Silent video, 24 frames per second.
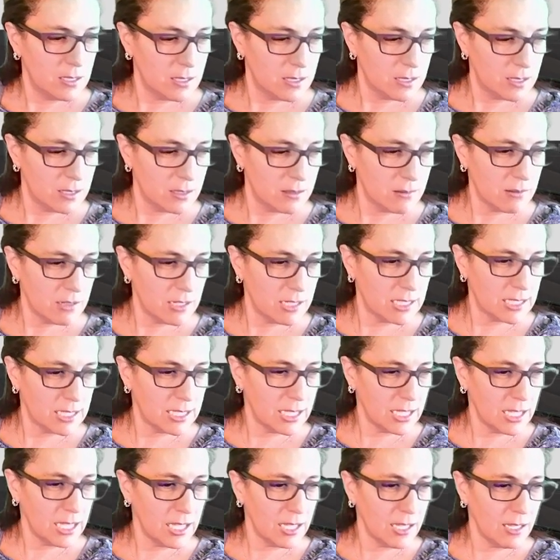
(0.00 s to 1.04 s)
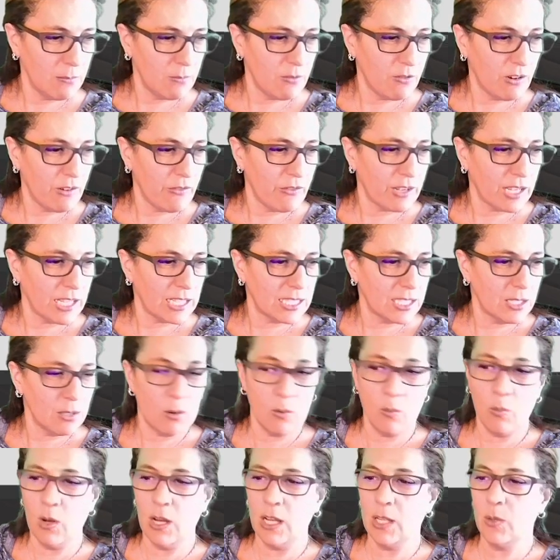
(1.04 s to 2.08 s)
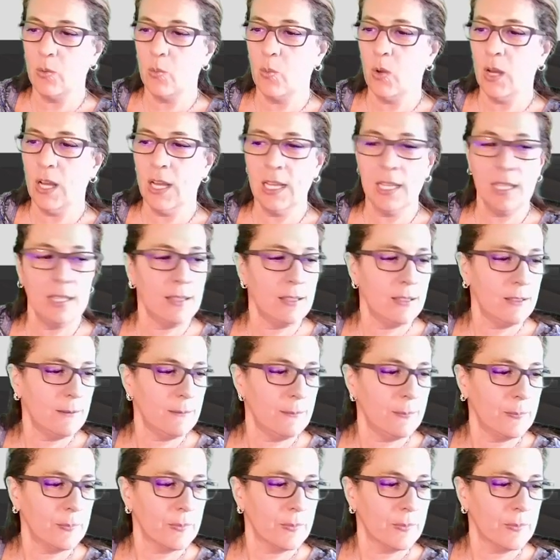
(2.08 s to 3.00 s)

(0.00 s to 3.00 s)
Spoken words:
where is the E? Before I forget, 0, 1, 1,